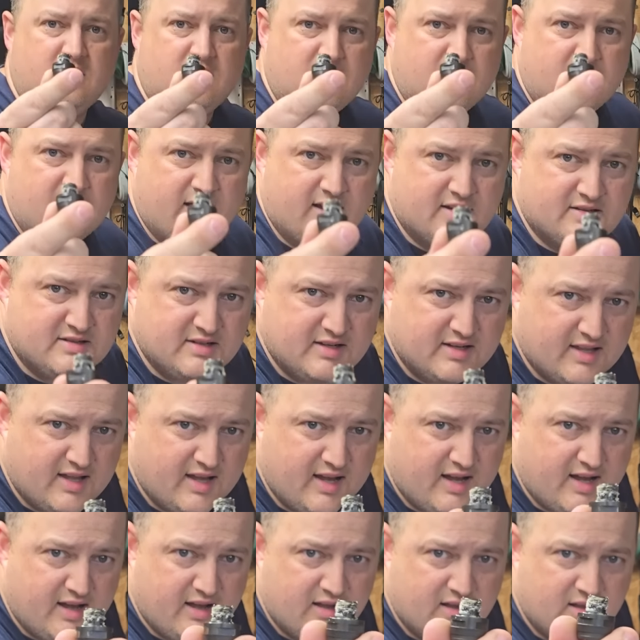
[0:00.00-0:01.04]
You guys see
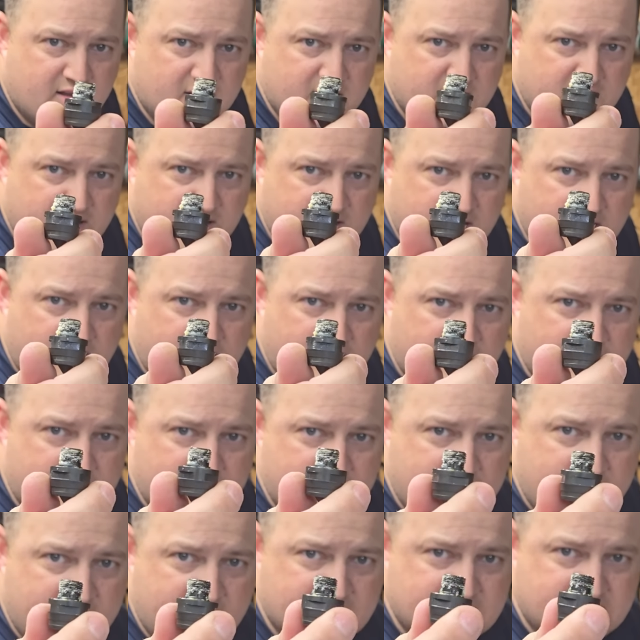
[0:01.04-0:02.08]
that? Look at all that
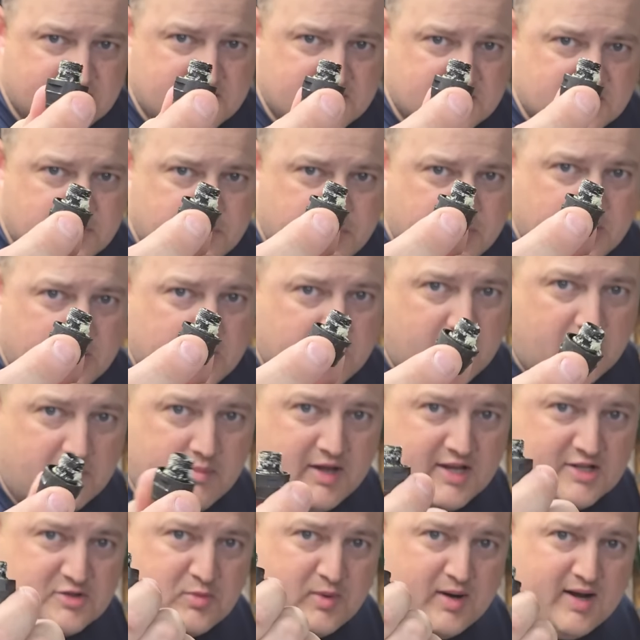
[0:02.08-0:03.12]
nastiness built up.
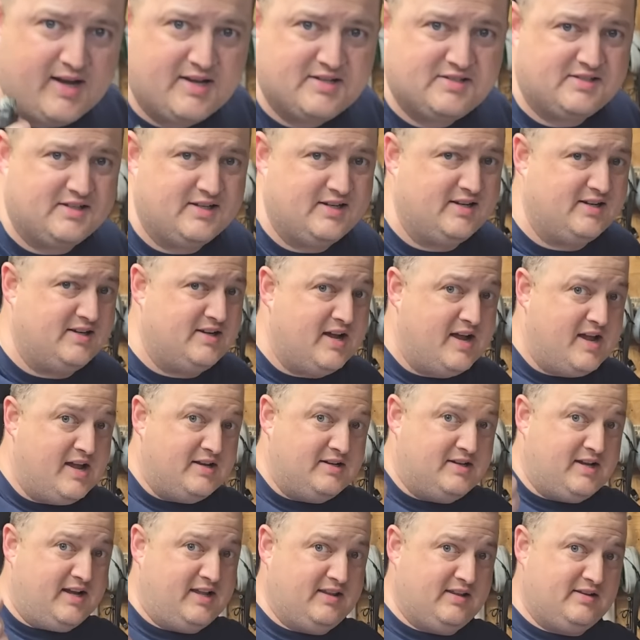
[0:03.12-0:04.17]
That's why I say
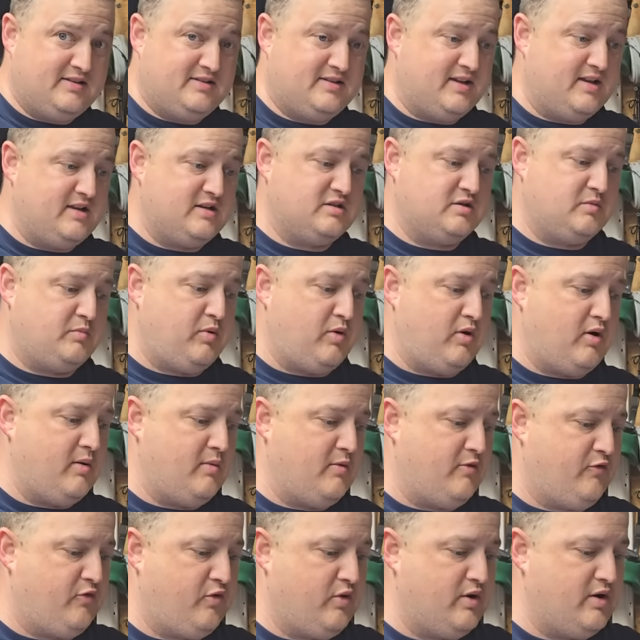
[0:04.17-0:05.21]
take these things apart
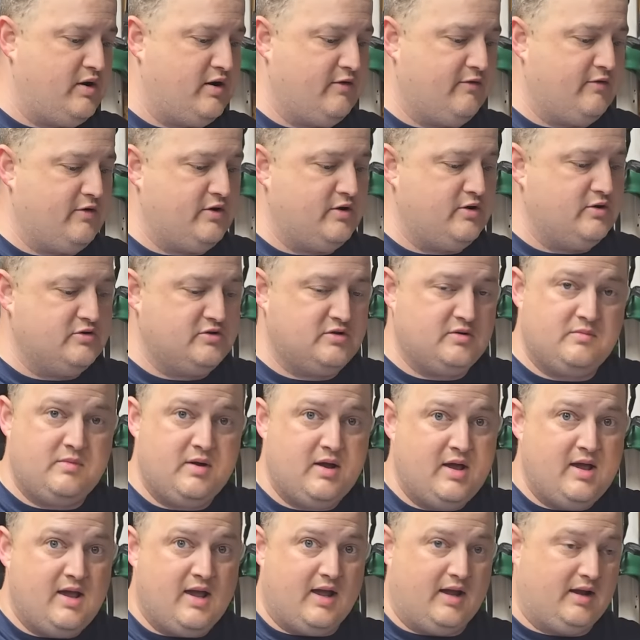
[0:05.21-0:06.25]
before you ever use them
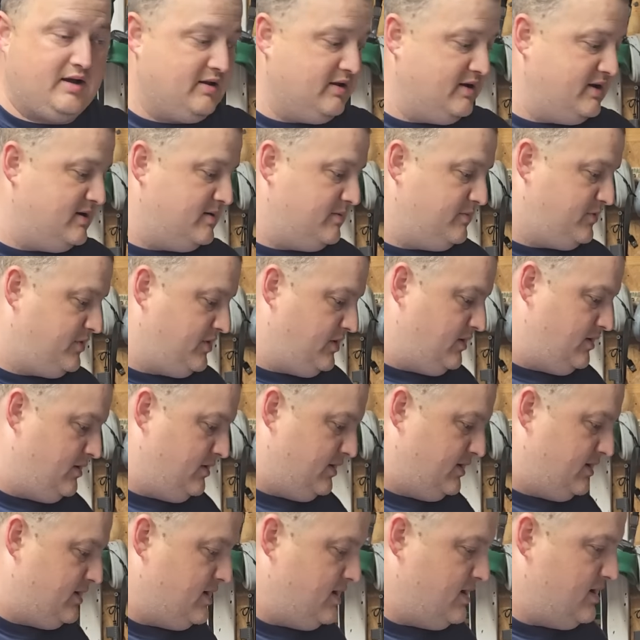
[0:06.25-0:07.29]
and clean them
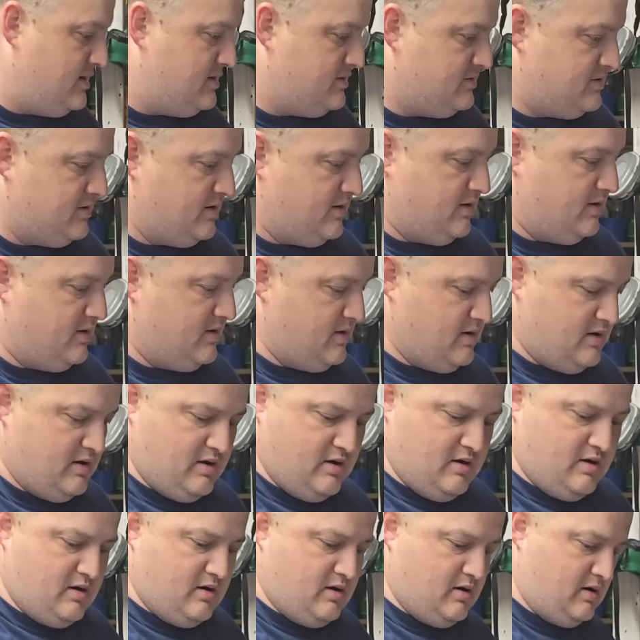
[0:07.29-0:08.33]
thoroughly. So,
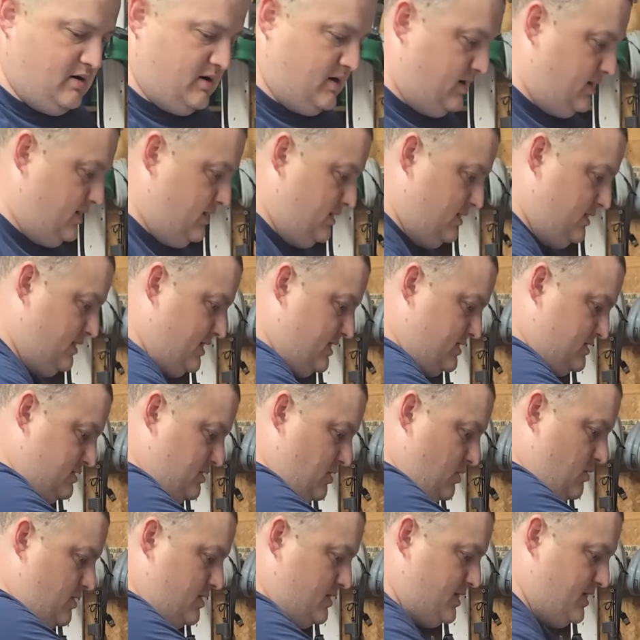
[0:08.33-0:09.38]
alright, that's
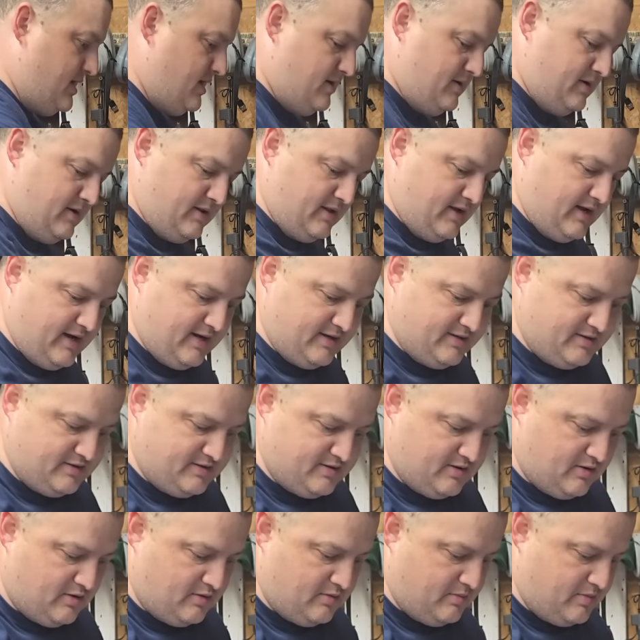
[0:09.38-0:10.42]
going down in the
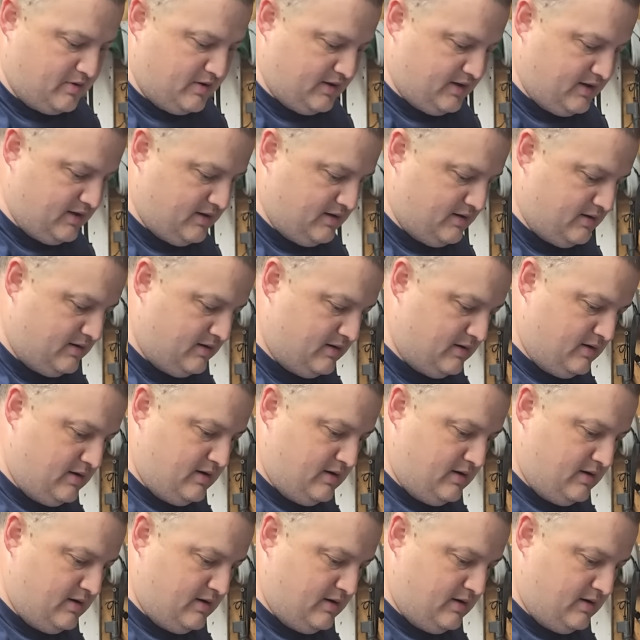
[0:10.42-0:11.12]
acetone bucket.